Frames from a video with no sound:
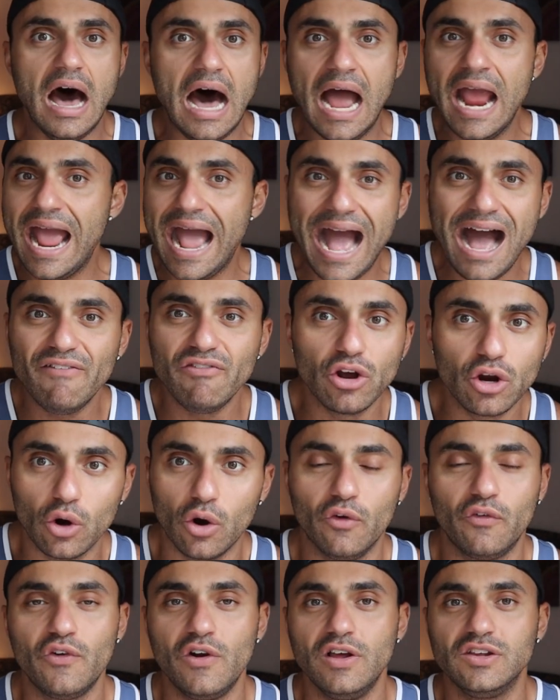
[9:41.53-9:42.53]
I have a
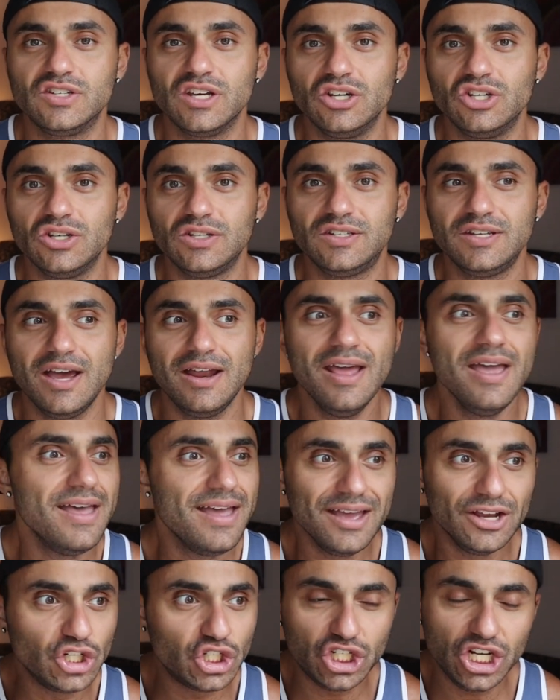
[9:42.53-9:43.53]
girlfriend, as I just said.
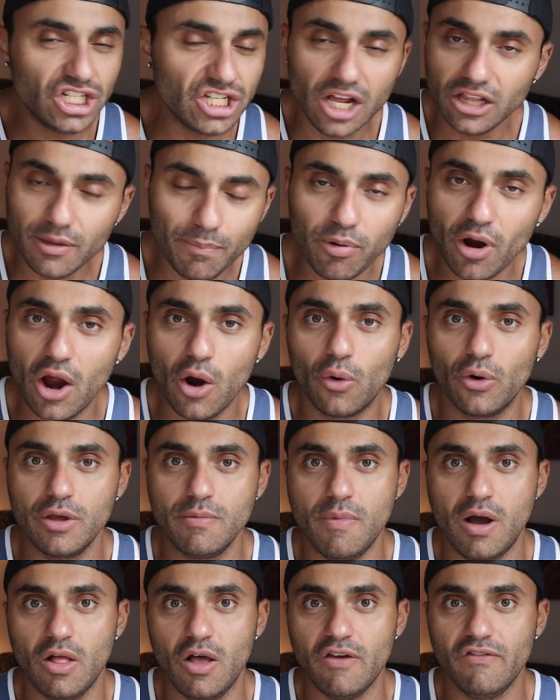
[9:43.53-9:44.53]
She's not the priority
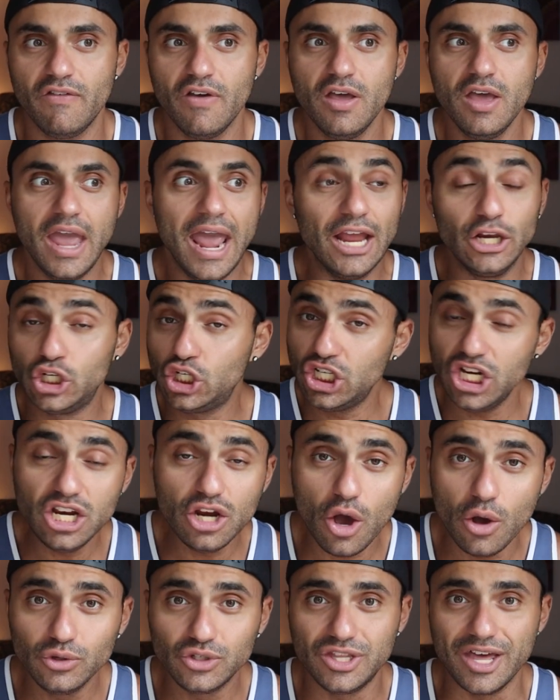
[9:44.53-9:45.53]
in my life. And she
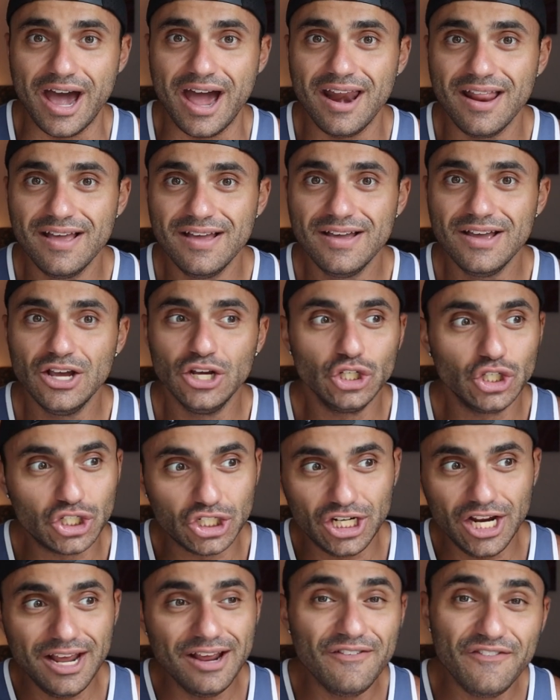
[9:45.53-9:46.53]
knows that.
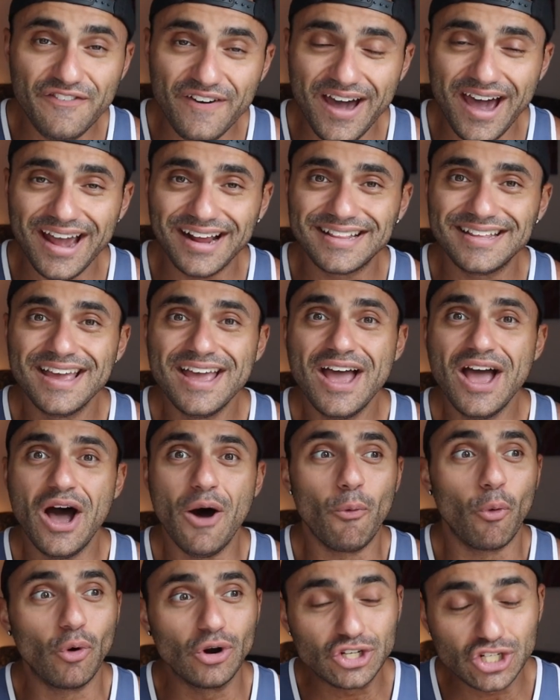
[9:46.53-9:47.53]
She, in fact,
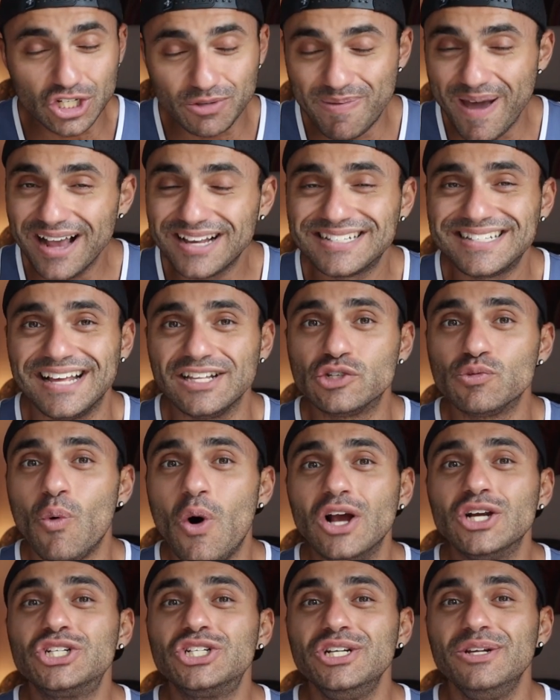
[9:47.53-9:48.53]
respects that. That's
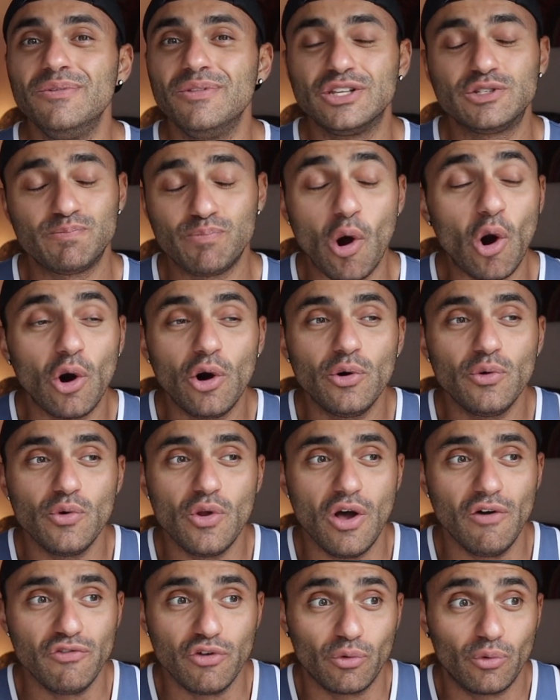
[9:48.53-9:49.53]
why she, that's
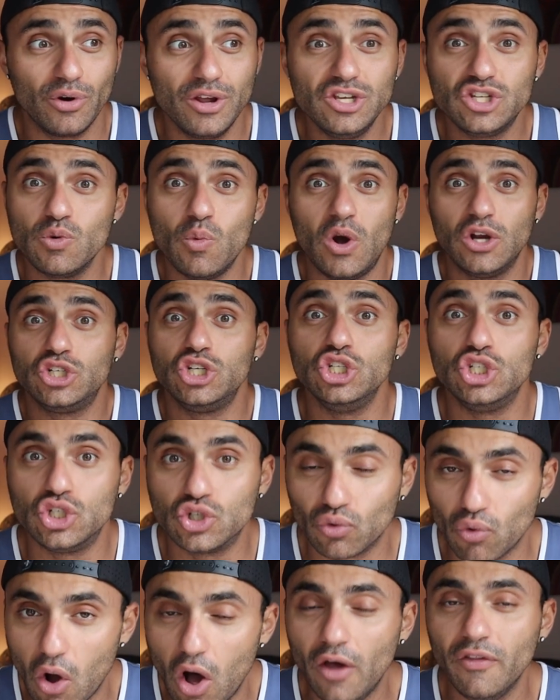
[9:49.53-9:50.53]
part of the reason why she's
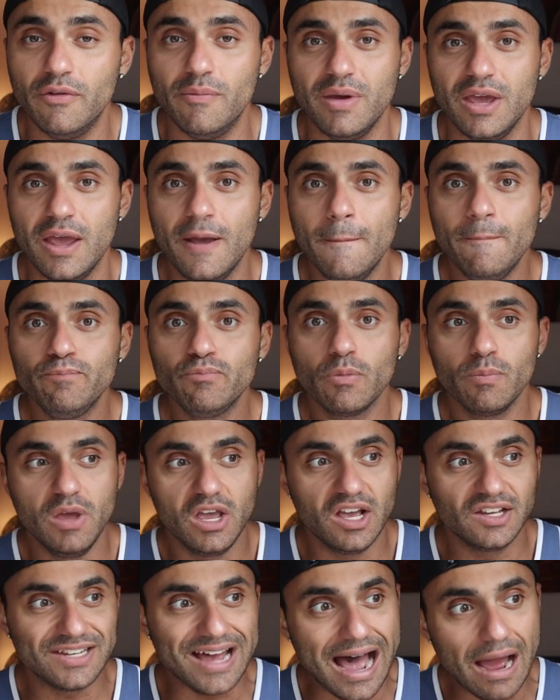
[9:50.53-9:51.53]
drawn to me,
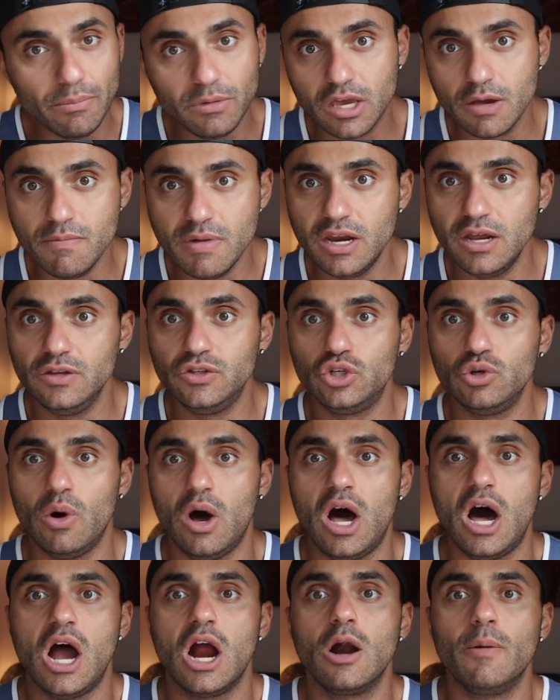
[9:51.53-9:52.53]
because I'm committed to
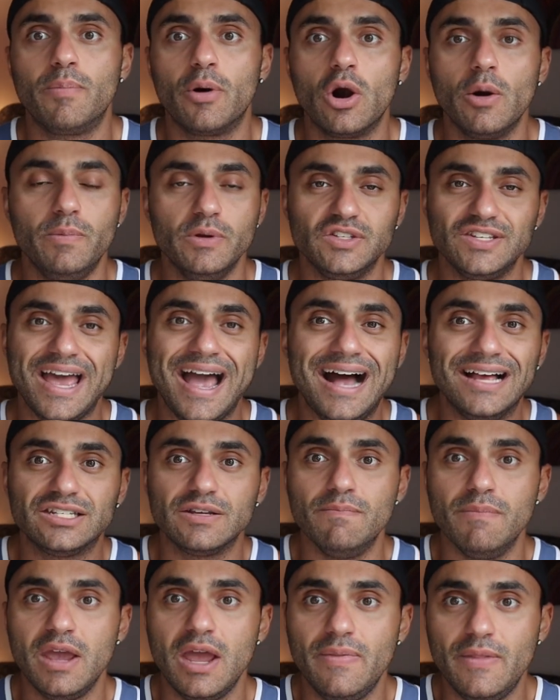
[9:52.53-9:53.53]
a higher purpose.
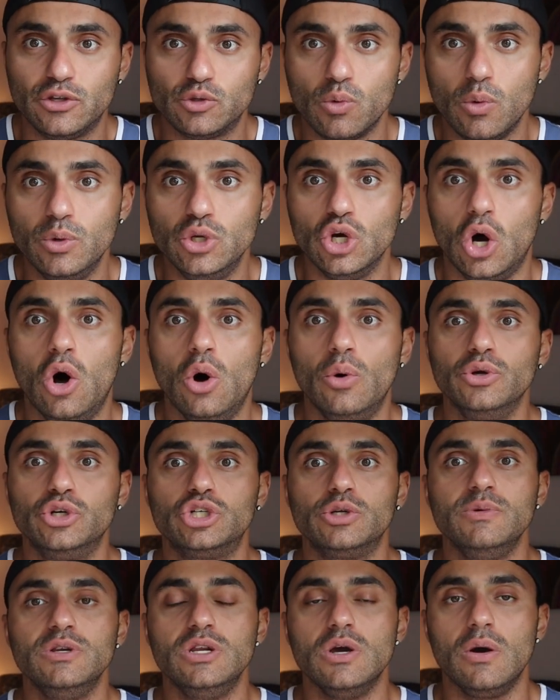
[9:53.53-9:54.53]
As a man, that's what we always
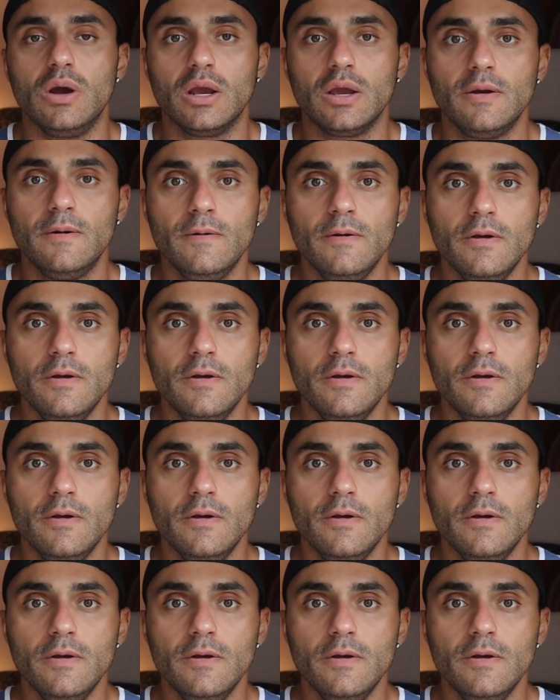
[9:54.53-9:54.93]
should be doing.